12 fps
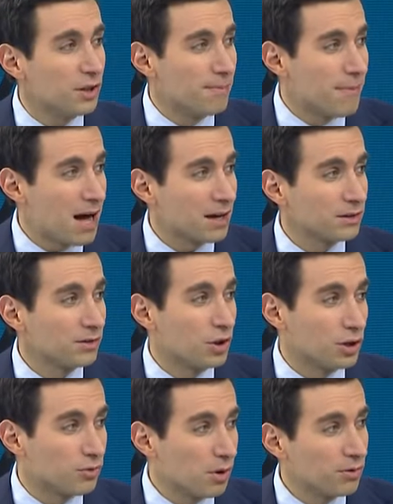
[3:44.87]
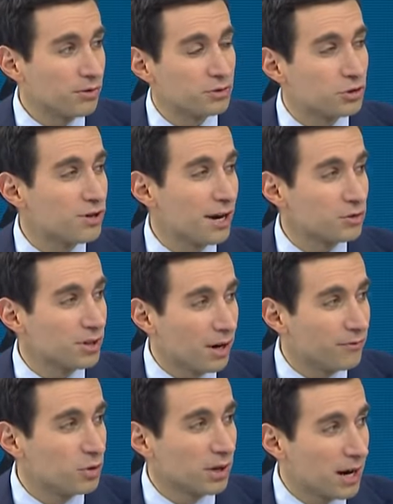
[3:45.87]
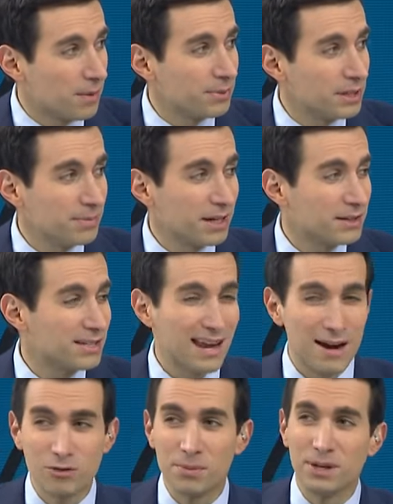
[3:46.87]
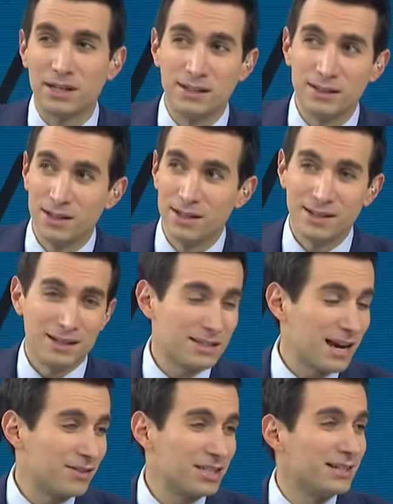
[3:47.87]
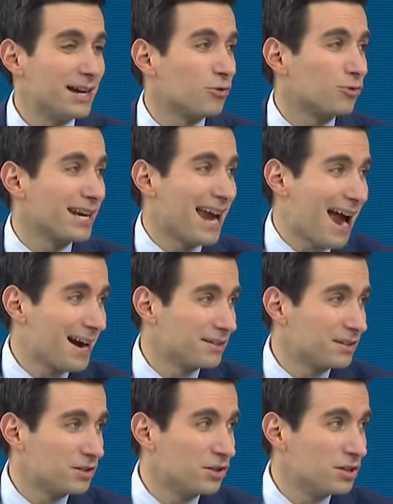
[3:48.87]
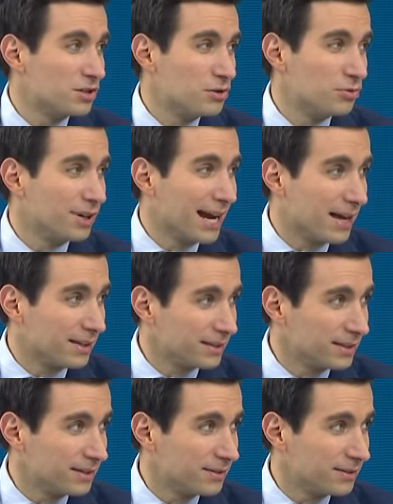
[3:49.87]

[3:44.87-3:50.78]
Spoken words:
the model, the growth trajectory of your company, because everybody is having to now react to this new reality.